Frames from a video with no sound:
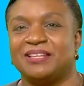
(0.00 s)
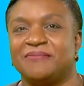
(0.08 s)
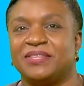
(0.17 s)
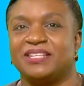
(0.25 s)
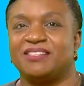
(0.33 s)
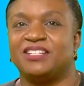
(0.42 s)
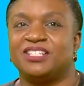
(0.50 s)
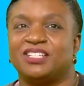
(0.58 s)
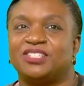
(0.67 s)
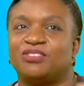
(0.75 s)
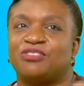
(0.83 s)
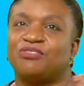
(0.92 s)
is not
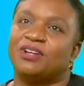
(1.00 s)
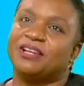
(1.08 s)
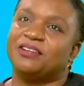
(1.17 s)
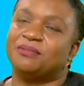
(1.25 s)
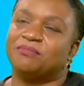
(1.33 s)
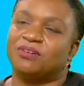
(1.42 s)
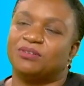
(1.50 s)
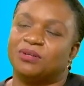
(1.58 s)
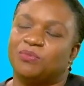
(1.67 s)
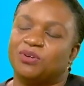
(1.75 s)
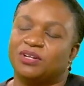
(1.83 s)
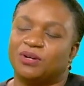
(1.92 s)
just to throw that number, the
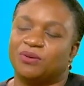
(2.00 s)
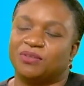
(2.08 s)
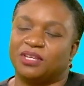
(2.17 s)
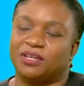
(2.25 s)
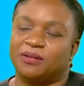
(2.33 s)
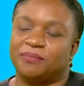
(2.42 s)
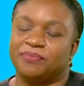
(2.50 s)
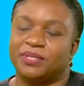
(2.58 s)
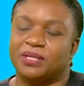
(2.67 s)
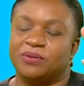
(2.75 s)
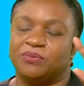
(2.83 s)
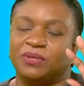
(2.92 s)
word out there.
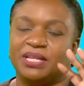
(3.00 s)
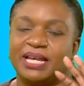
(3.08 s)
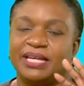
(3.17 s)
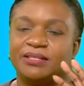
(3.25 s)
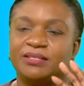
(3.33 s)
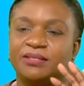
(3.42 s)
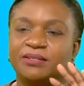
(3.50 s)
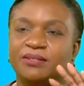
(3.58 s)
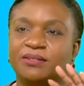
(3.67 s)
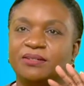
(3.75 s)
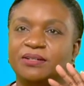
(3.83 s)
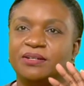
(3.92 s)
We like
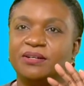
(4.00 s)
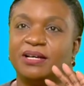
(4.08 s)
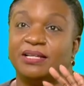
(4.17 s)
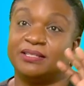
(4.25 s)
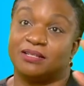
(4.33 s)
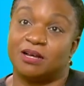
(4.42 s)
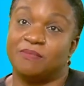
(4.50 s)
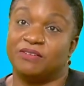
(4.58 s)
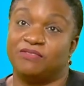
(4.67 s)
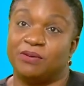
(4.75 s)
to, at least coming from the